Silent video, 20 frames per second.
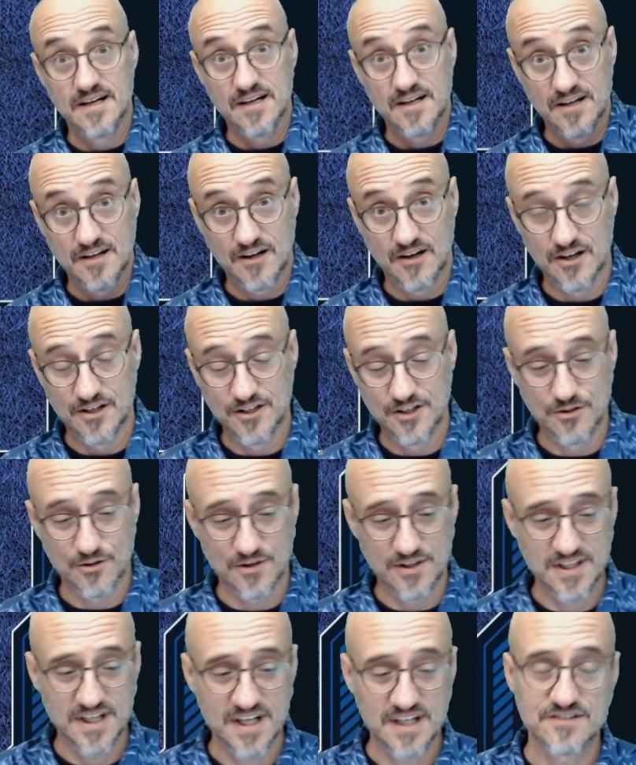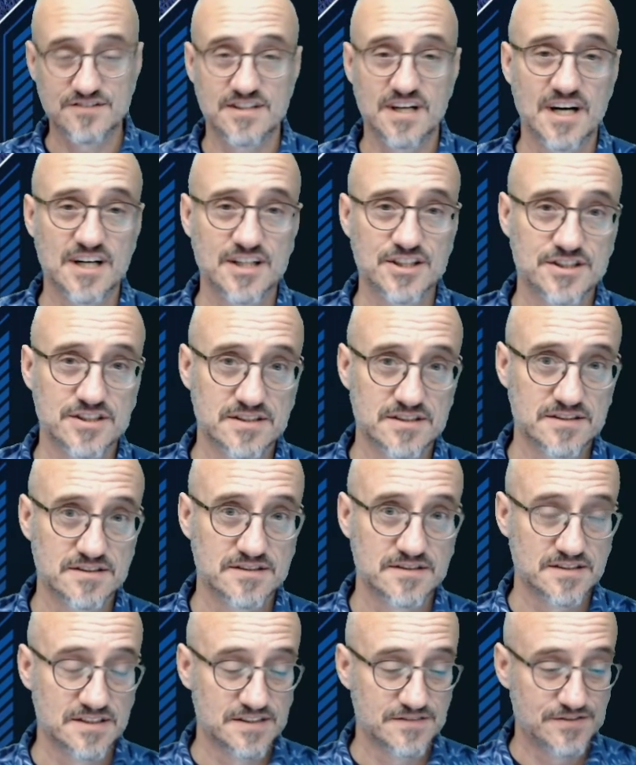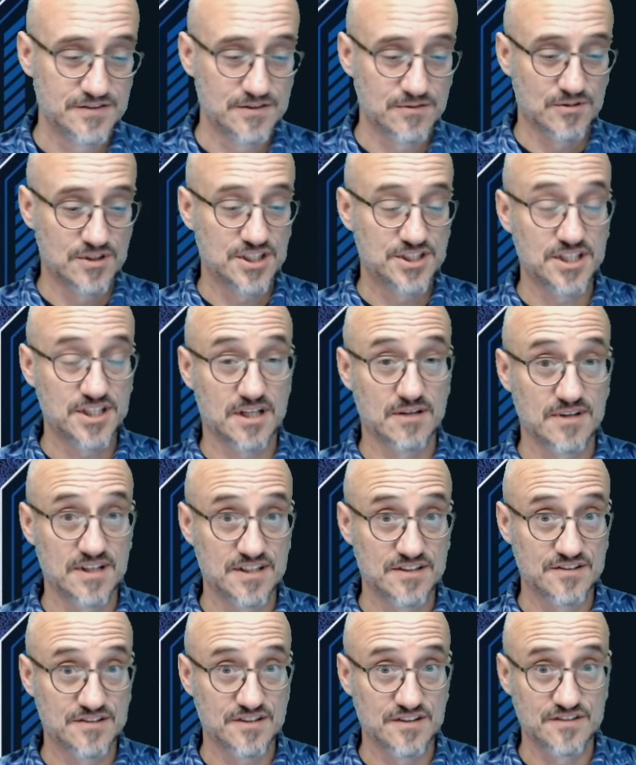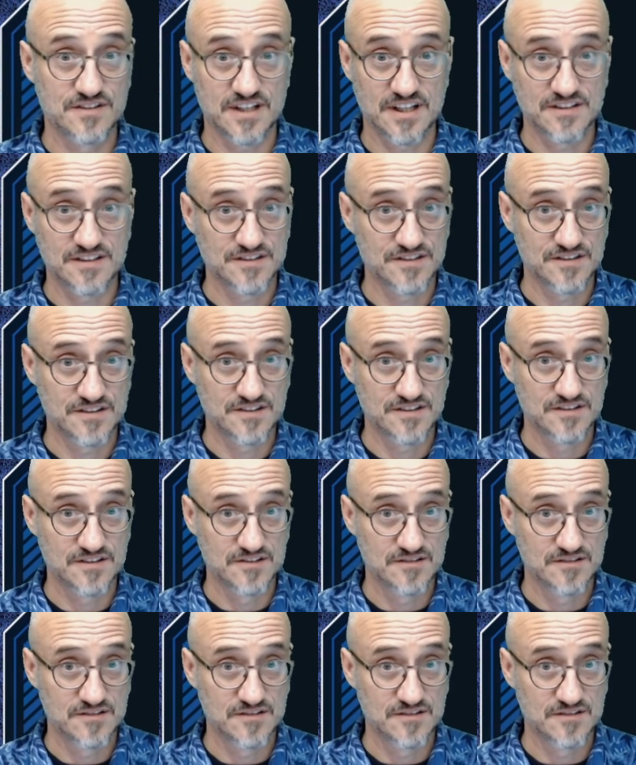On your next action, if you were to generate a success,